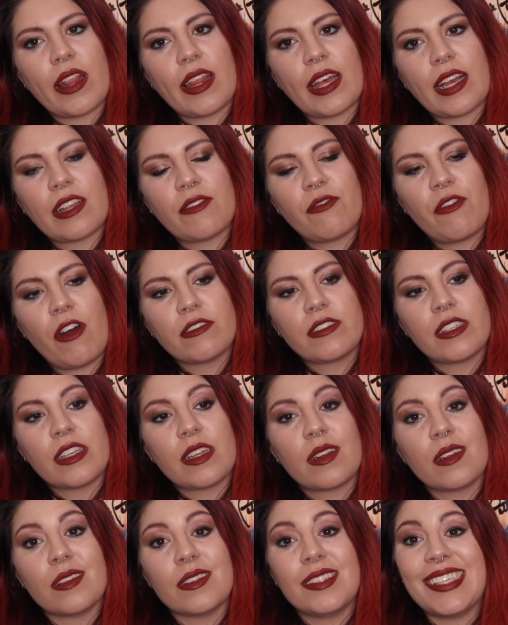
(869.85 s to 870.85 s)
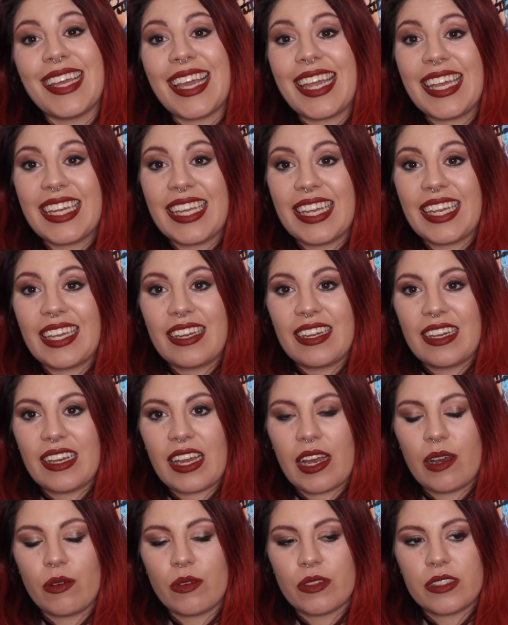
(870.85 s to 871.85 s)
Like, it felt a little dated,
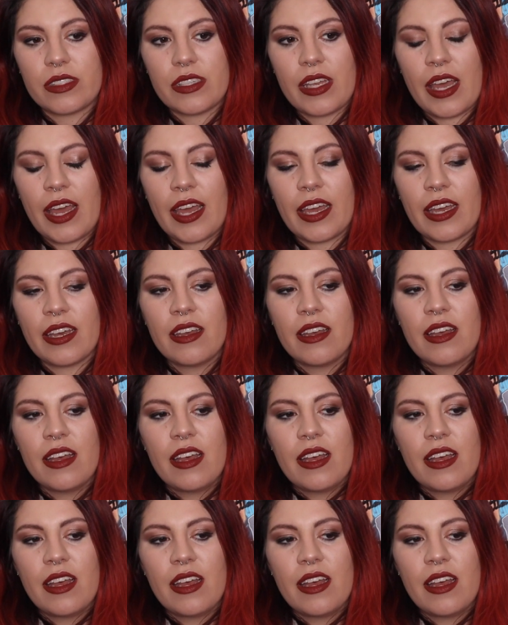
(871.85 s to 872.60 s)
I will say.